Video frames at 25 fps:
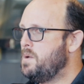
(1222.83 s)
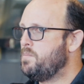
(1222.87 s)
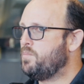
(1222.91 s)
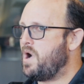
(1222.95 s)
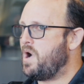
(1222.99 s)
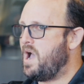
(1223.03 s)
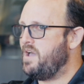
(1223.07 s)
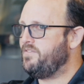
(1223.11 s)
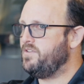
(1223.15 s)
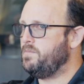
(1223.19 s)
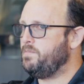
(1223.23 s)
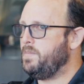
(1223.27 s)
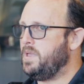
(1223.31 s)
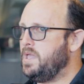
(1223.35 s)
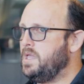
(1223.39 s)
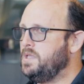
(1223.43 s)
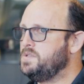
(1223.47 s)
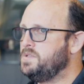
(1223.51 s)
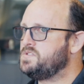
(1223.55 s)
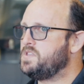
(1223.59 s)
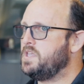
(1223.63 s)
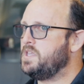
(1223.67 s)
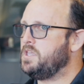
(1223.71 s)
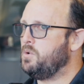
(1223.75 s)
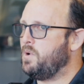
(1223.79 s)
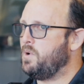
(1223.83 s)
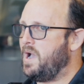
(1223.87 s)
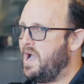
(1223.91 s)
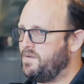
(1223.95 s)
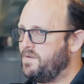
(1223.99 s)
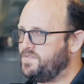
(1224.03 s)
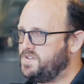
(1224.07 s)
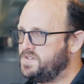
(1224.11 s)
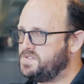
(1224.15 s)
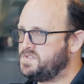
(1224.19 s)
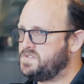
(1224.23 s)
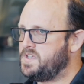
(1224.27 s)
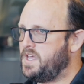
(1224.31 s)
Private means that you
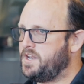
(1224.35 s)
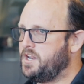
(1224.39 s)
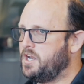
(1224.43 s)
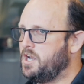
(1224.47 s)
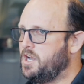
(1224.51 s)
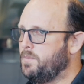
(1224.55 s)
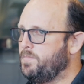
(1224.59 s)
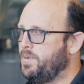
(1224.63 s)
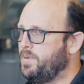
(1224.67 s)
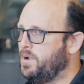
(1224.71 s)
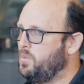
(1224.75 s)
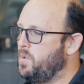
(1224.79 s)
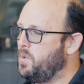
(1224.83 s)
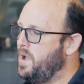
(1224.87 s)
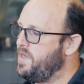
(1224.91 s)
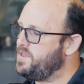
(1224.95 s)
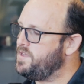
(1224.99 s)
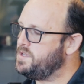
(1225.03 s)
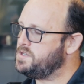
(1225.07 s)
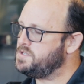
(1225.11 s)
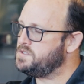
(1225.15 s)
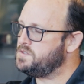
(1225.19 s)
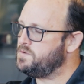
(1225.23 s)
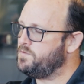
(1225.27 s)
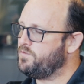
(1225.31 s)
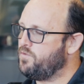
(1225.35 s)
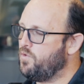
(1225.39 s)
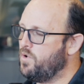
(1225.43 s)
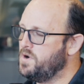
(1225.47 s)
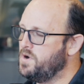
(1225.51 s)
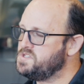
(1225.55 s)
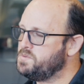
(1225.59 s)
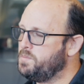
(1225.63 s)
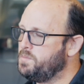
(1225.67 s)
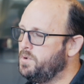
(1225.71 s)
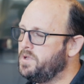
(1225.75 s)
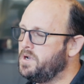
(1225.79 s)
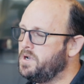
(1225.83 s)
have to set it up in a way that it's
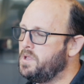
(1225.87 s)
enforceable.